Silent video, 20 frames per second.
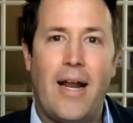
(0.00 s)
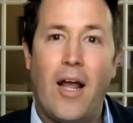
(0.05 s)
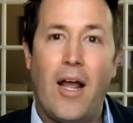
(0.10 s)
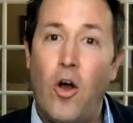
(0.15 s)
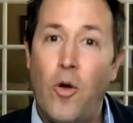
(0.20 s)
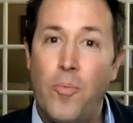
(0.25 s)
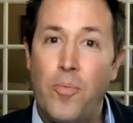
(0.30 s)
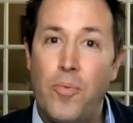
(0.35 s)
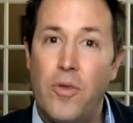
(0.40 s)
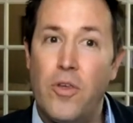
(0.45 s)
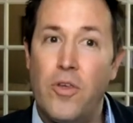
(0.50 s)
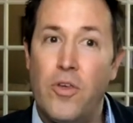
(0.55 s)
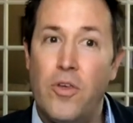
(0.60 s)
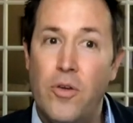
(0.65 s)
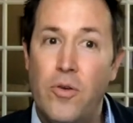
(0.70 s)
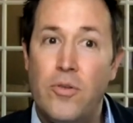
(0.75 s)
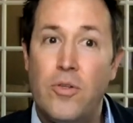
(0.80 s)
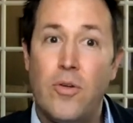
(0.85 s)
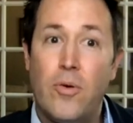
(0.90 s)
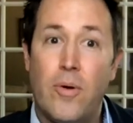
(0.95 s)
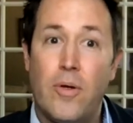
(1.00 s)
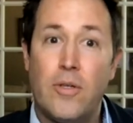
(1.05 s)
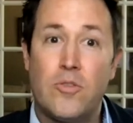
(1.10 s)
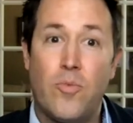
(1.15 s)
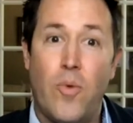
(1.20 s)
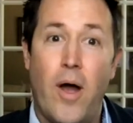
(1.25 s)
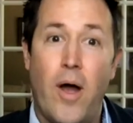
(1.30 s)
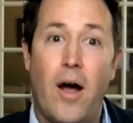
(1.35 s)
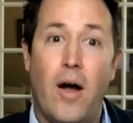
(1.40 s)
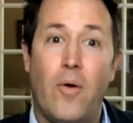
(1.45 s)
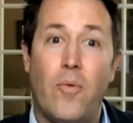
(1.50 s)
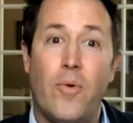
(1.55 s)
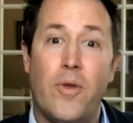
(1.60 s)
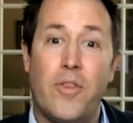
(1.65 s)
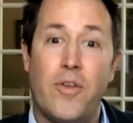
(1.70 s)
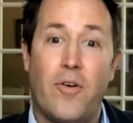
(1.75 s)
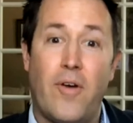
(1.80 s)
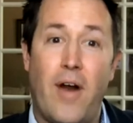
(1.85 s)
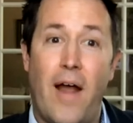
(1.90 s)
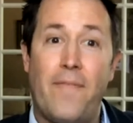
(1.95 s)
And I hope you do as well
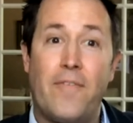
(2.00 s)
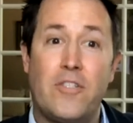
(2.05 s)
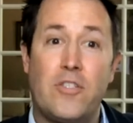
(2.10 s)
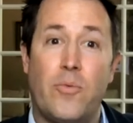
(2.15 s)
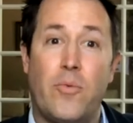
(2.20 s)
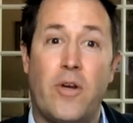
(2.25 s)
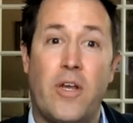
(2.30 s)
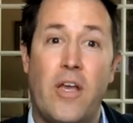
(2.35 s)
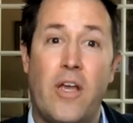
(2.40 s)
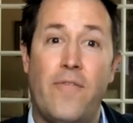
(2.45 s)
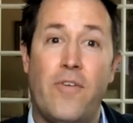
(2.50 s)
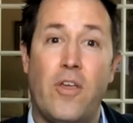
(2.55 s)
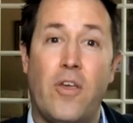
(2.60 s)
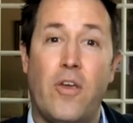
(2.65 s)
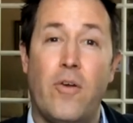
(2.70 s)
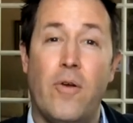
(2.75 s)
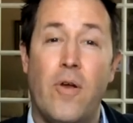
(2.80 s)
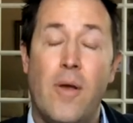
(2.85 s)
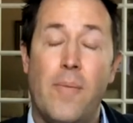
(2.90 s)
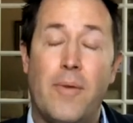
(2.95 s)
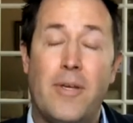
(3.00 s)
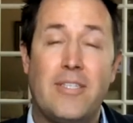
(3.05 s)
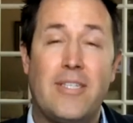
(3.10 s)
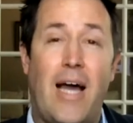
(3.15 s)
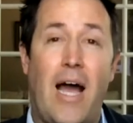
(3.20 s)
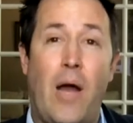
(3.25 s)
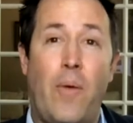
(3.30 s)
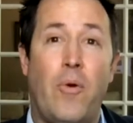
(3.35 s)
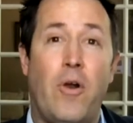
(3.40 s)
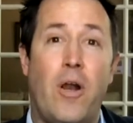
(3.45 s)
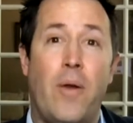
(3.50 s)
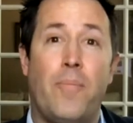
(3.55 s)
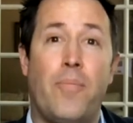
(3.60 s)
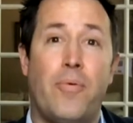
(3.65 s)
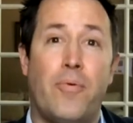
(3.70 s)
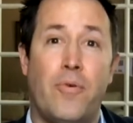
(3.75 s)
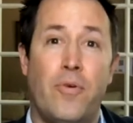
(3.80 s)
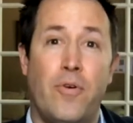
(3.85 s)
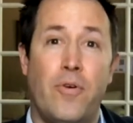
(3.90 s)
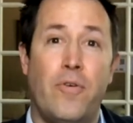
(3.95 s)
with the graphics that we're giving you because I want to
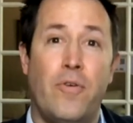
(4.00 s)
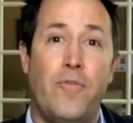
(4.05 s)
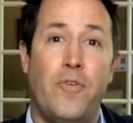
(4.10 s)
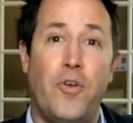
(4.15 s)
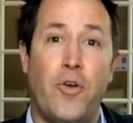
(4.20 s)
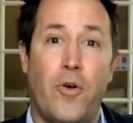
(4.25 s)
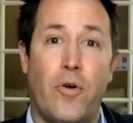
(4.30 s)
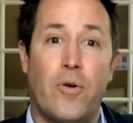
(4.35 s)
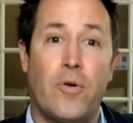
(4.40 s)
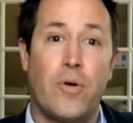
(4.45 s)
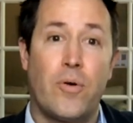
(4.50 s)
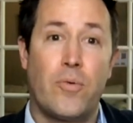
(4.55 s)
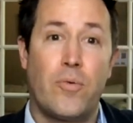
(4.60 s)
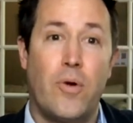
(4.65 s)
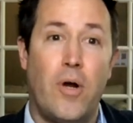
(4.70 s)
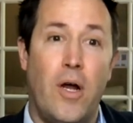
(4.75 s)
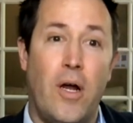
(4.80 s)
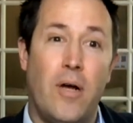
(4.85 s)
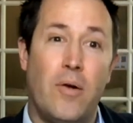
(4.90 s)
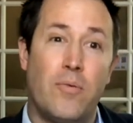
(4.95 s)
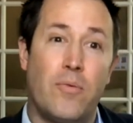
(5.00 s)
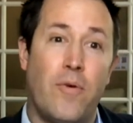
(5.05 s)
improve your uh,